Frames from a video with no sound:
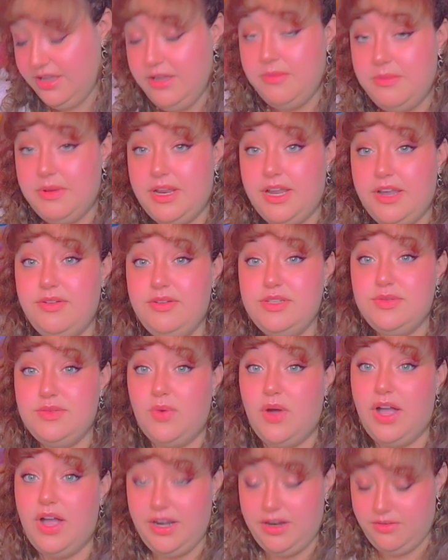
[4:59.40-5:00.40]
but I always
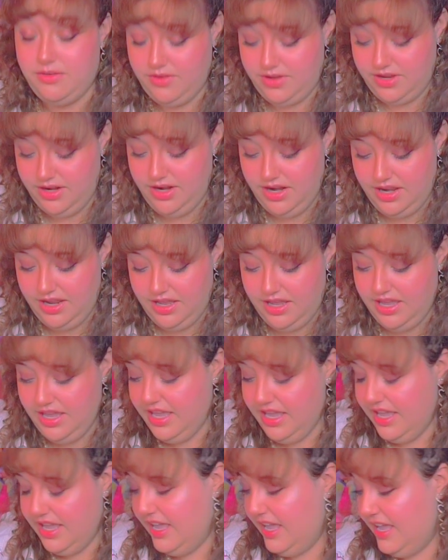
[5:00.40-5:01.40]
wanted one.
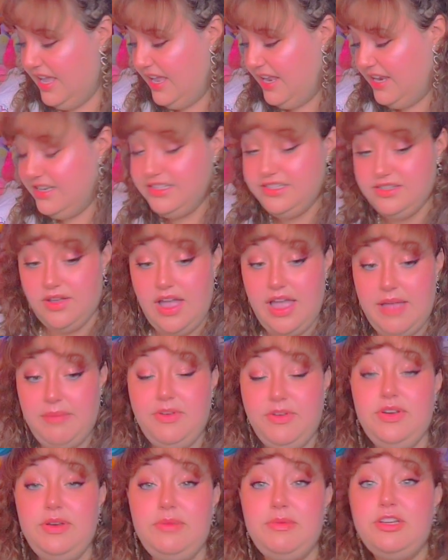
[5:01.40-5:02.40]
And so I'm
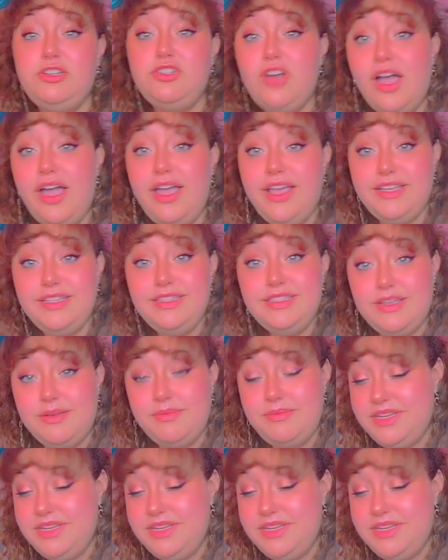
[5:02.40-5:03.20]
going to be drawing some